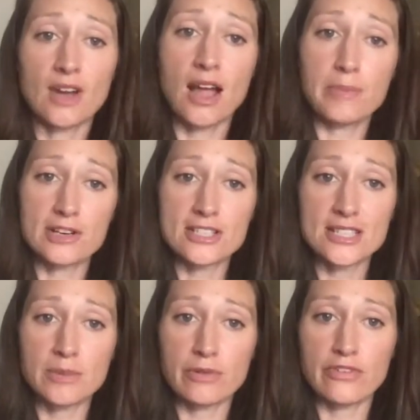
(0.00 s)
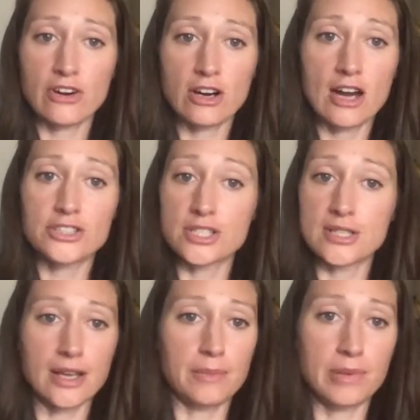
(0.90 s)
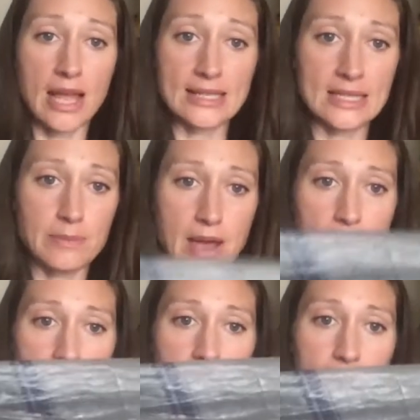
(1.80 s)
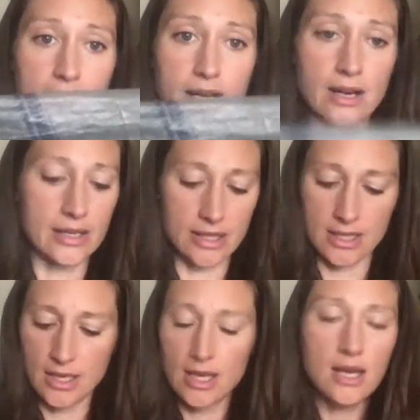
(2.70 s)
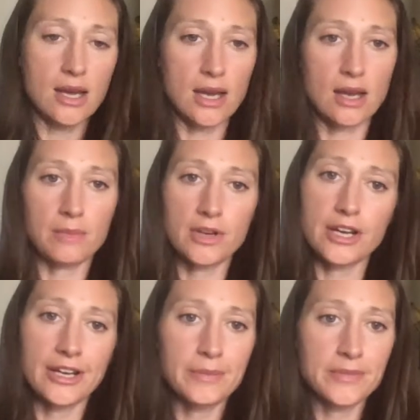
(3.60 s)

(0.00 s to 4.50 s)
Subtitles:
I personally prefer just a plastic bag that I cut up.